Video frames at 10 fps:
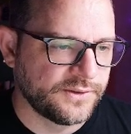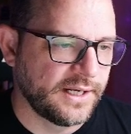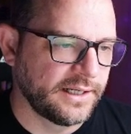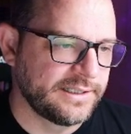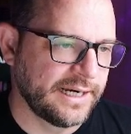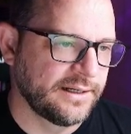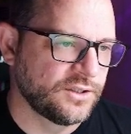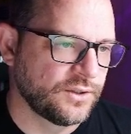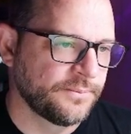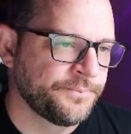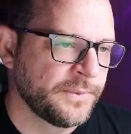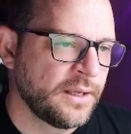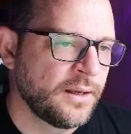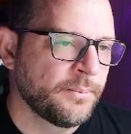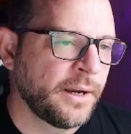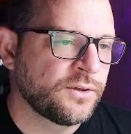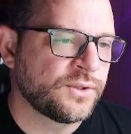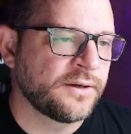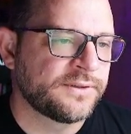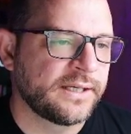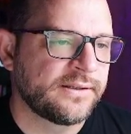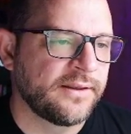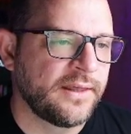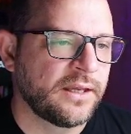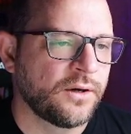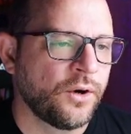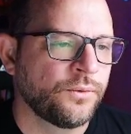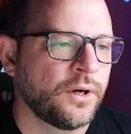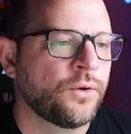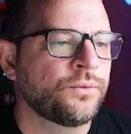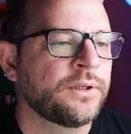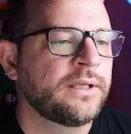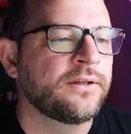not a technician. Microsoft says that they can only the